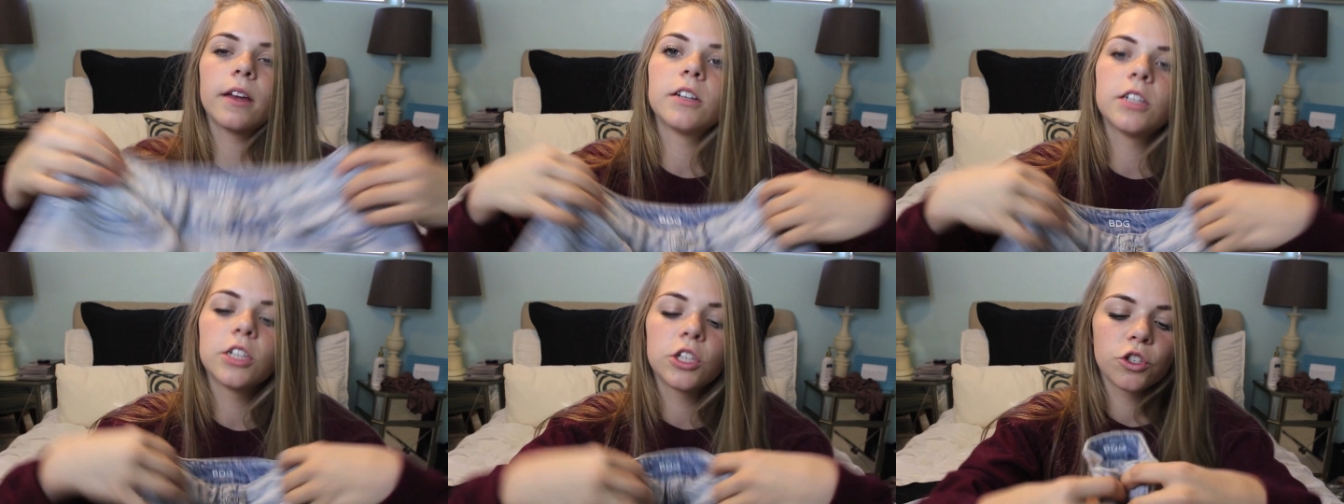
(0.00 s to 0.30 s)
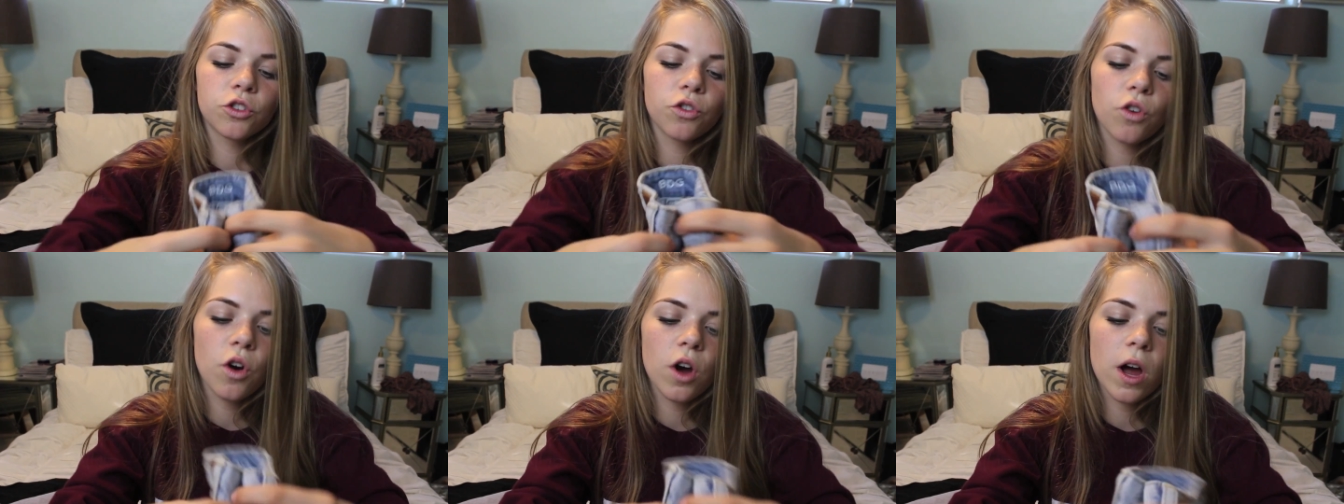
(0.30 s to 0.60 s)
They're
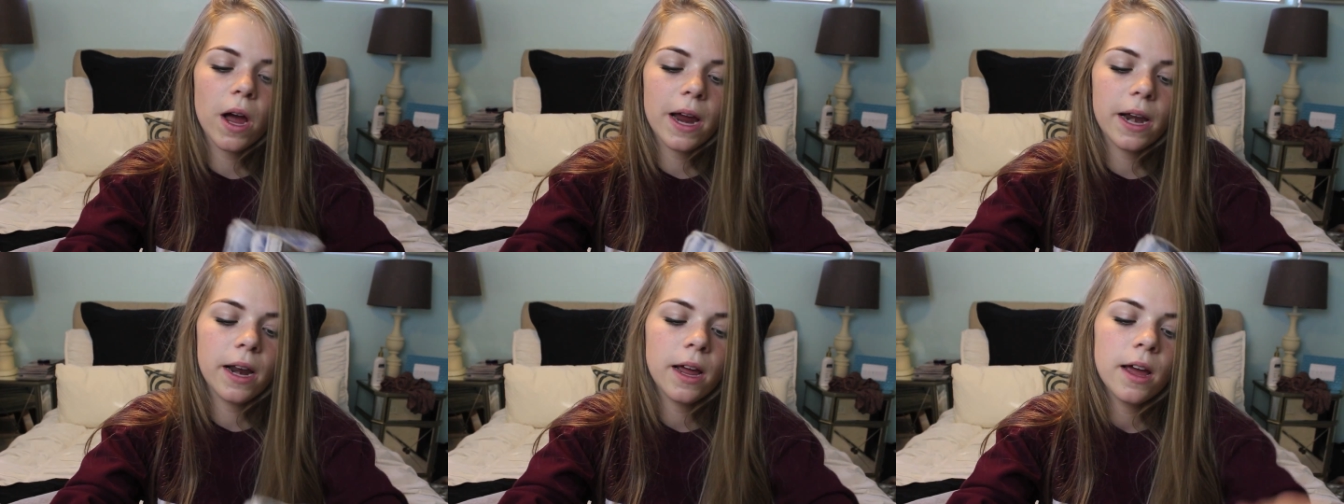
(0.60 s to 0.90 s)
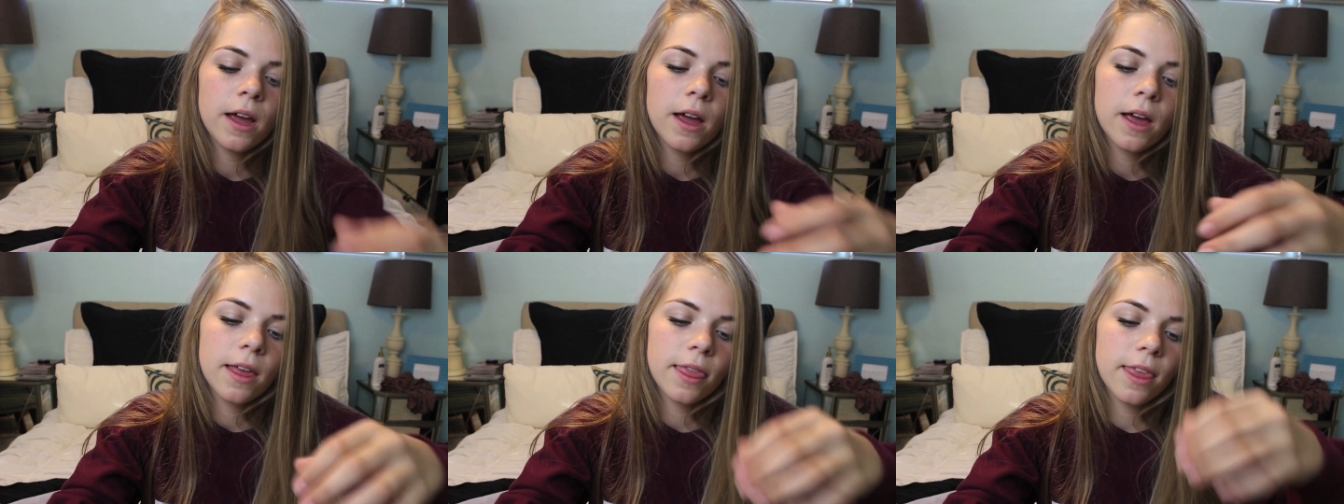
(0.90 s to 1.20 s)
destroyed.
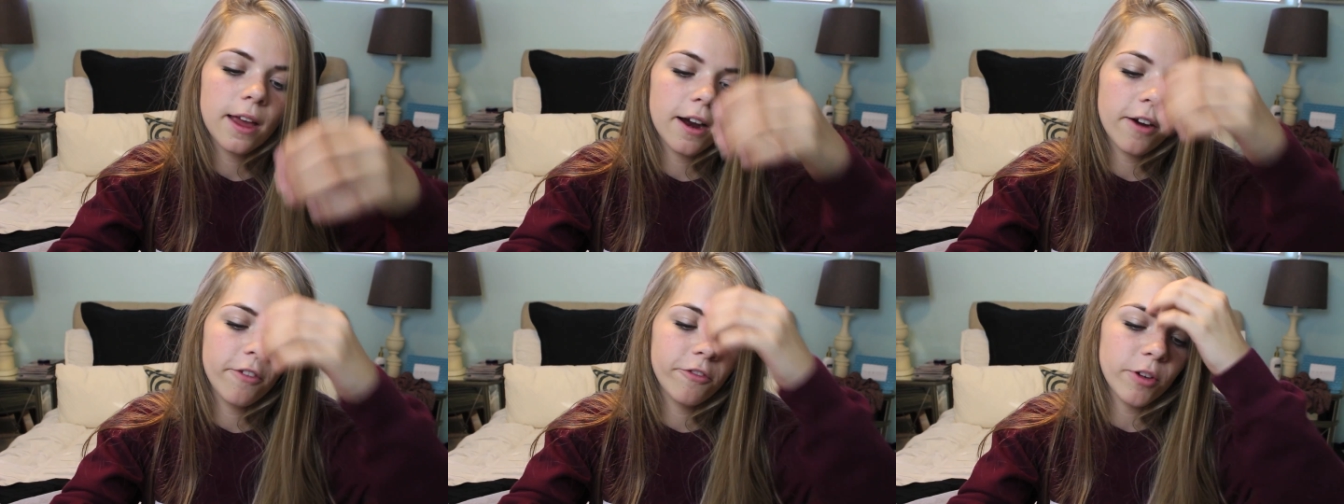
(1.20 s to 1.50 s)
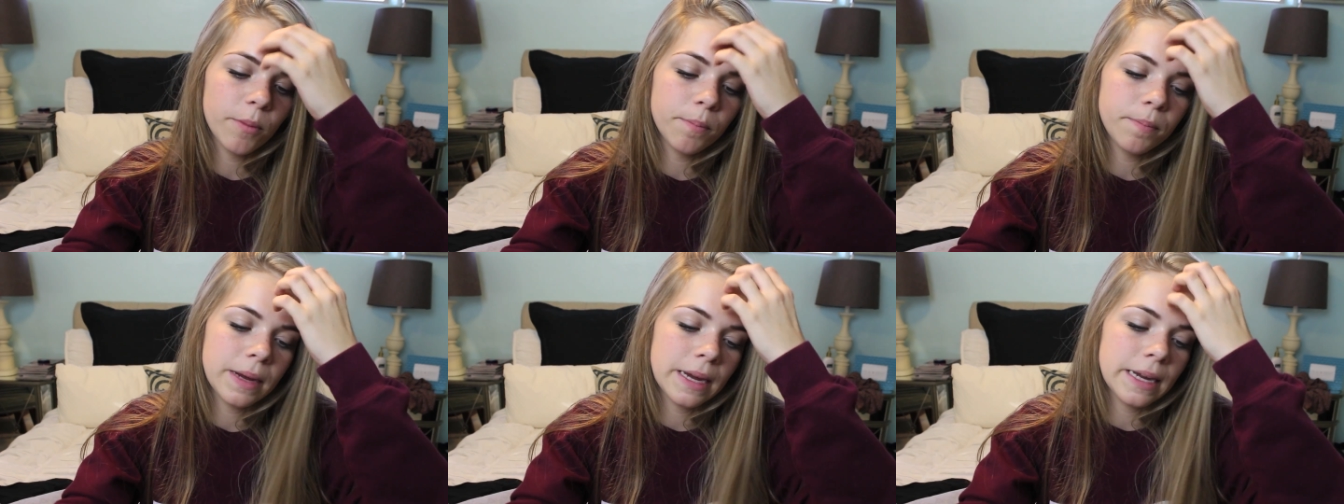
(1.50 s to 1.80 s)
They're
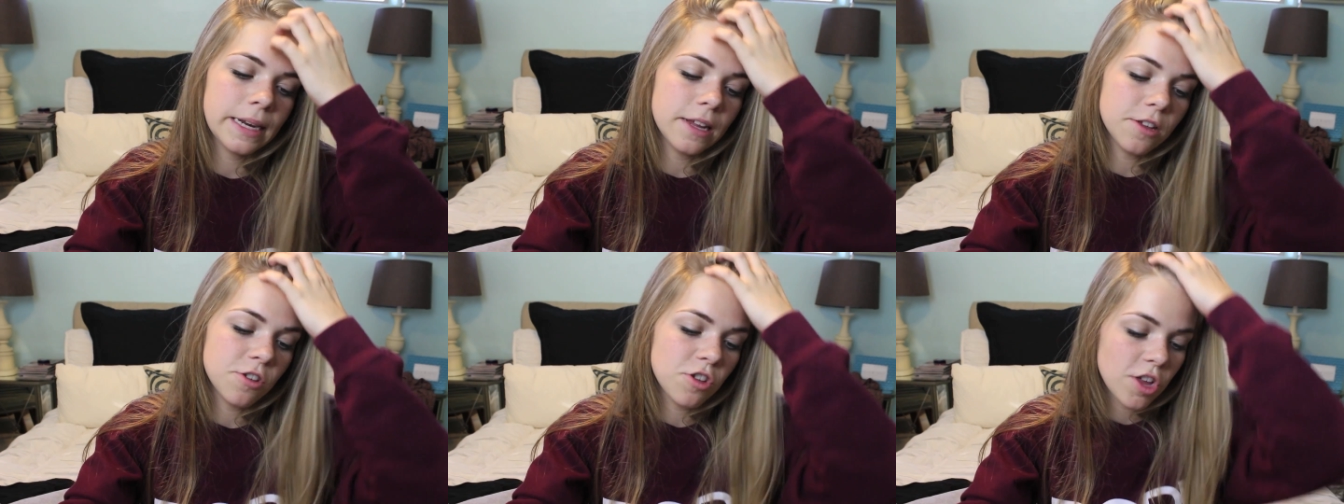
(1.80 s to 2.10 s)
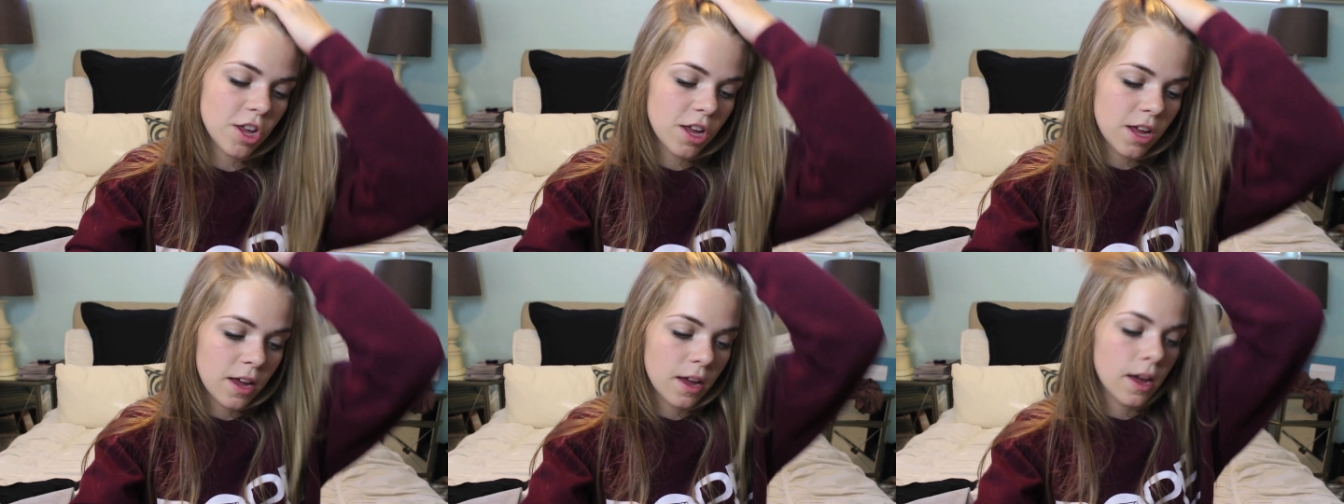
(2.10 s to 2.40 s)
from
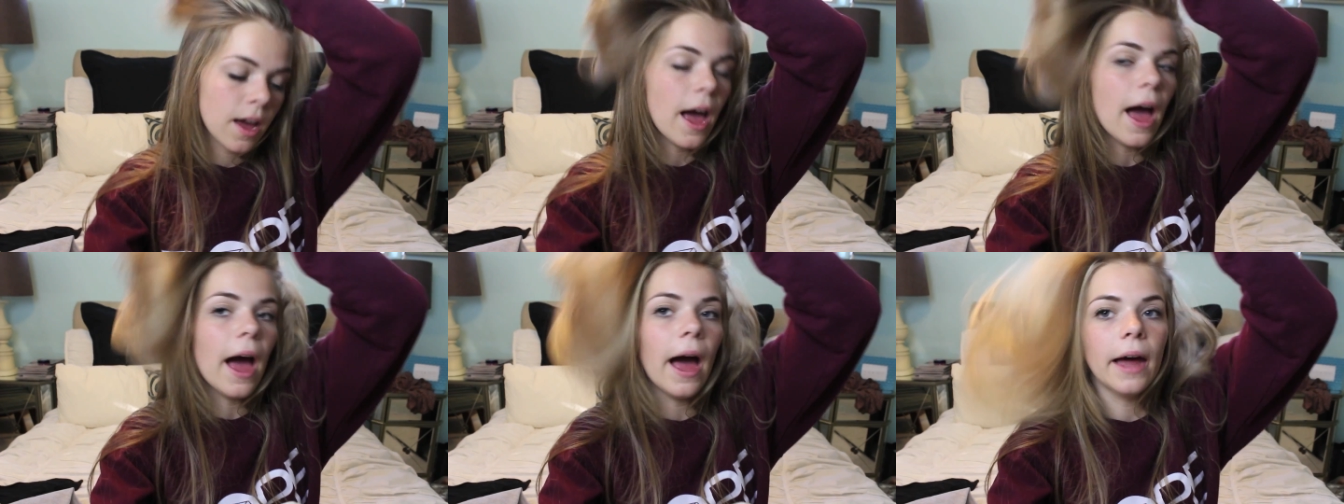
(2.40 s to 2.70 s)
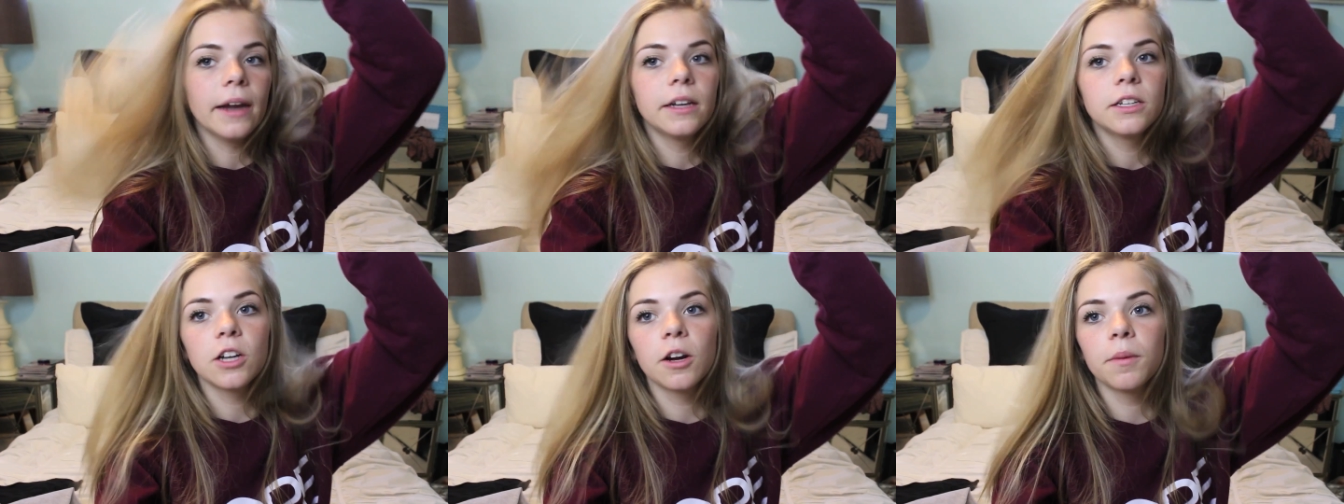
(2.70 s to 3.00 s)
BDG
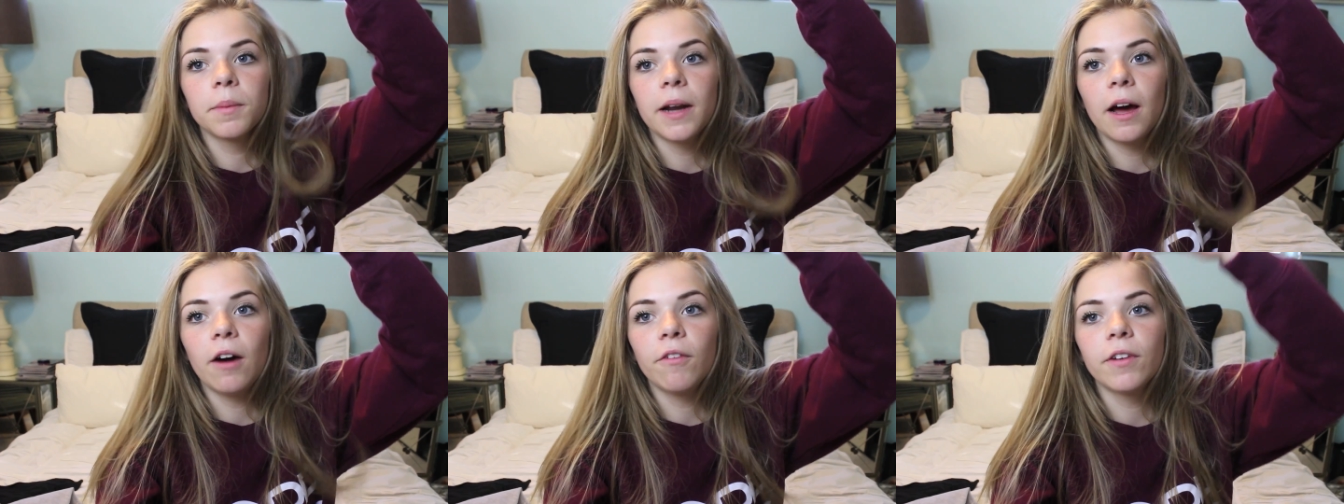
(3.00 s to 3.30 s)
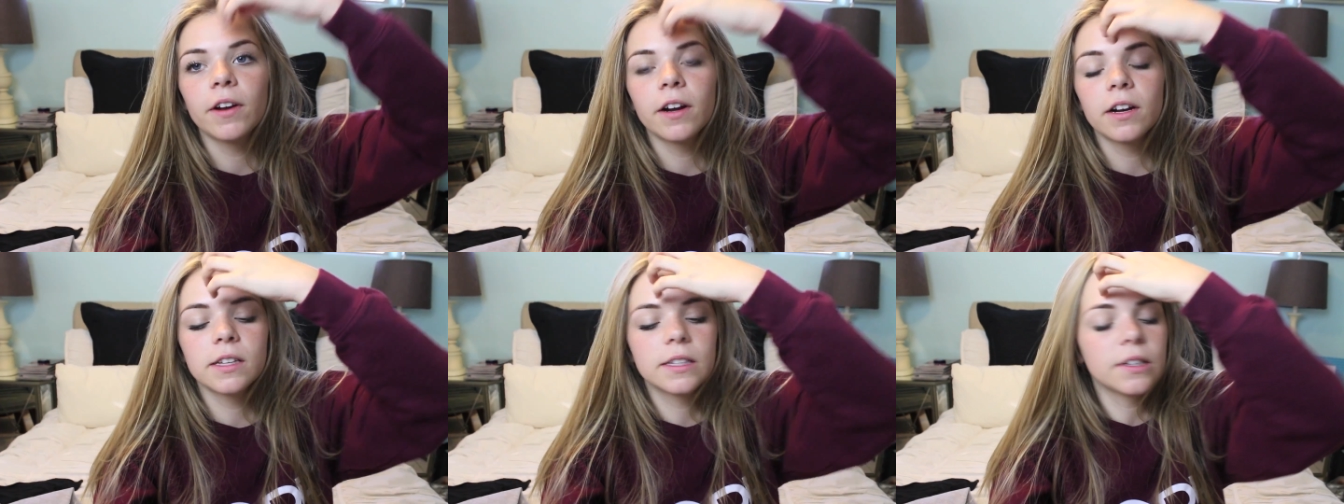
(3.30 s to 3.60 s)
at Urban
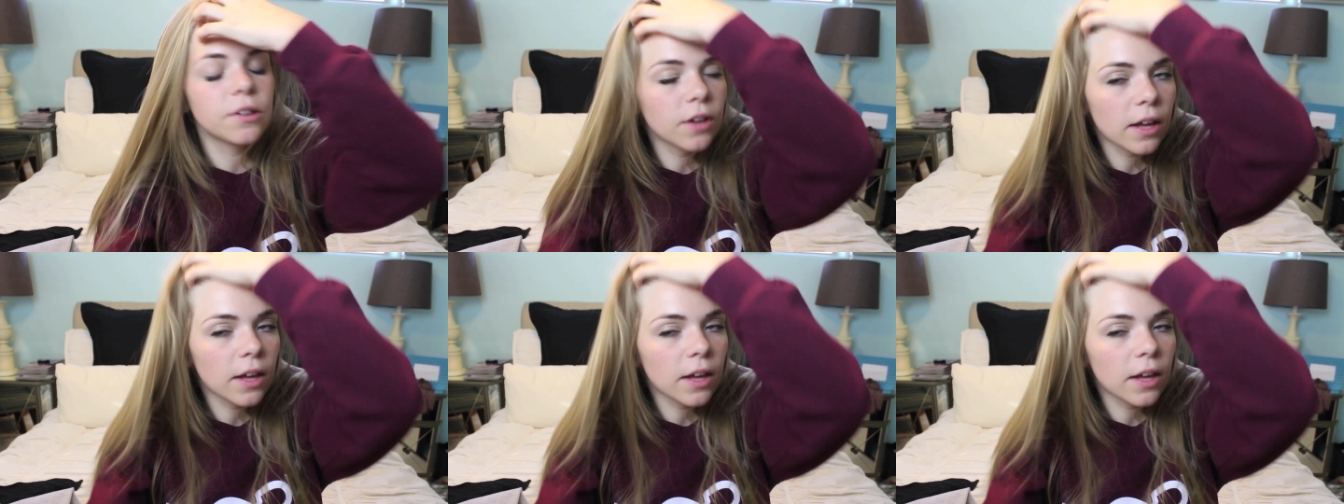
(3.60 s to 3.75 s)
Outfitters.